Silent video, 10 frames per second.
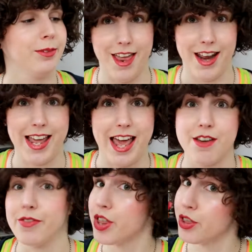that I
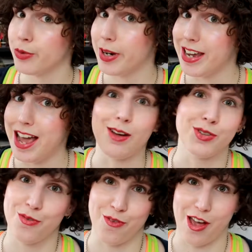gave 3
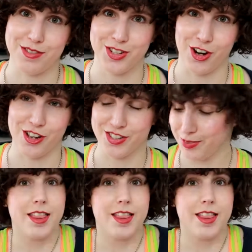out of 5 stars.